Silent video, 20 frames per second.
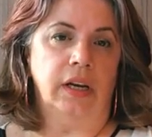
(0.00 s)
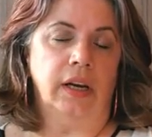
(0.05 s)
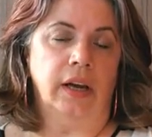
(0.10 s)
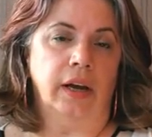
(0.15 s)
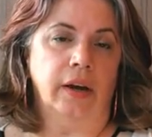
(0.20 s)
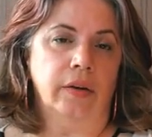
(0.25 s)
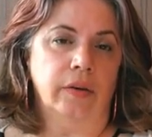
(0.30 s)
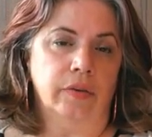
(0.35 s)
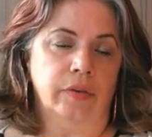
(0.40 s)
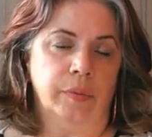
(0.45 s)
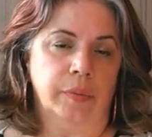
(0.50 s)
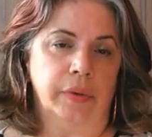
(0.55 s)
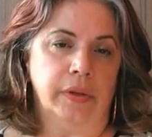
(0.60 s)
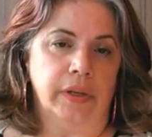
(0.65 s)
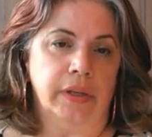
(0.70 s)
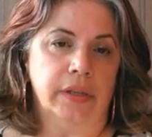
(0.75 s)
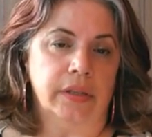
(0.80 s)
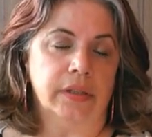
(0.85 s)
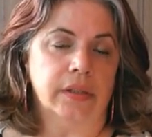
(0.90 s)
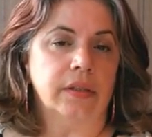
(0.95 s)
out of the
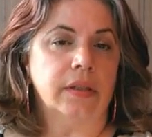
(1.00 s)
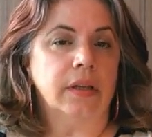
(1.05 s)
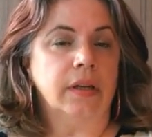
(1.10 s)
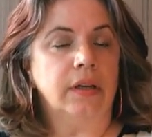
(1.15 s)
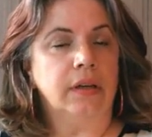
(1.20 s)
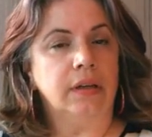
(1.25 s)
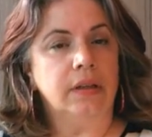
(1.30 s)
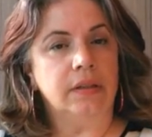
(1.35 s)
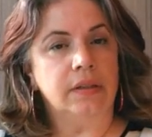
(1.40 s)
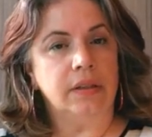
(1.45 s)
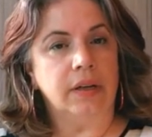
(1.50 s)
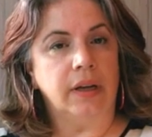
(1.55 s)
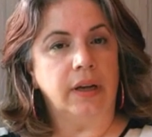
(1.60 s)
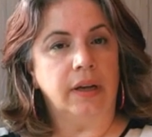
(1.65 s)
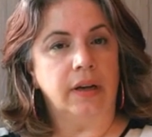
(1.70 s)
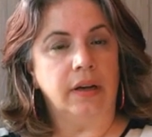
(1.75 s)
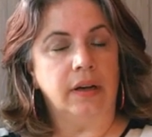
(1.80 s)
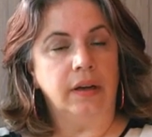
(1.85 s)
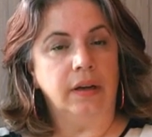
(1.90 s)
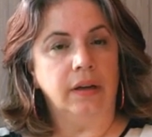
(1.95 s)
place than it is to
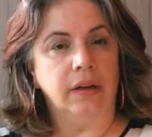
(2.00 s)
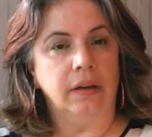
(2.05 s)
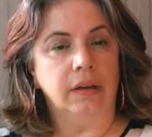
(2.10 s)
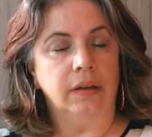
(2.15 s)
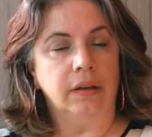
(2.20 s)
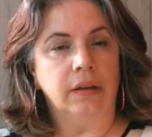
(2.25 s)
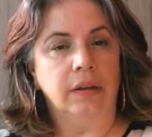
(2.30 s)
add it in,